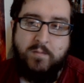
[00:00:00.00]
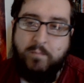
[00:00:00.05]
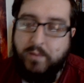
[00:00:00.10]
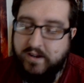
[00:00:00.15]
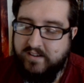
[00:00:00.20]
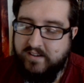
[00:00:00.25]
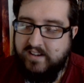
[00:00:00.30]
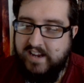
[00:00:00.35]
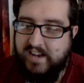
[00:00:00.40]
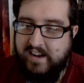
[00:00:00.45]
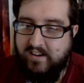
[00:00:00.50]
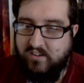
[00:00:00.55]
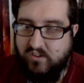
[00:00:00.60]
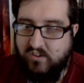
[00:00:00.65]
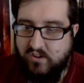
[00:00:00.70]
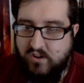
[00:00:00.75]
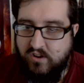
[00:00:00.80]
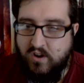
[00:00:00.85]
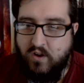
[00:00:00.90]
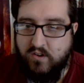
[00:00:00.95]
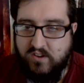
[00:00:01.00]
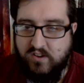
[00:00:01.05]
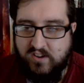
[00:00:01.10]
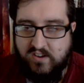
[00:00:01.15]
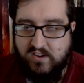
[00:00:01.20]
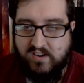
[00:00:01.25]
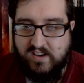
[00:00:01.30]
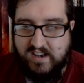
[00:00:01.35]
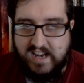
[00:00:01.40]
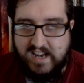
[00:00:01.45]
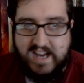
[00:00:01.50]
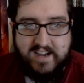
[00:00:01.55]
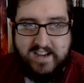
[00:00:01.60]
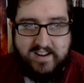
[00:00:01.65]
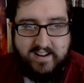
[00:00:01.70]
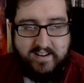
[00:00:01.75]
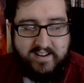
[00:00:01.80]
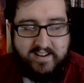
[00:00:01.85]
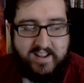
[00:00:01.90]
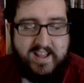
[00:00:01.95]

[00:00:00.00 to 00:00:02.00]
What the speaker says: But it is not needed.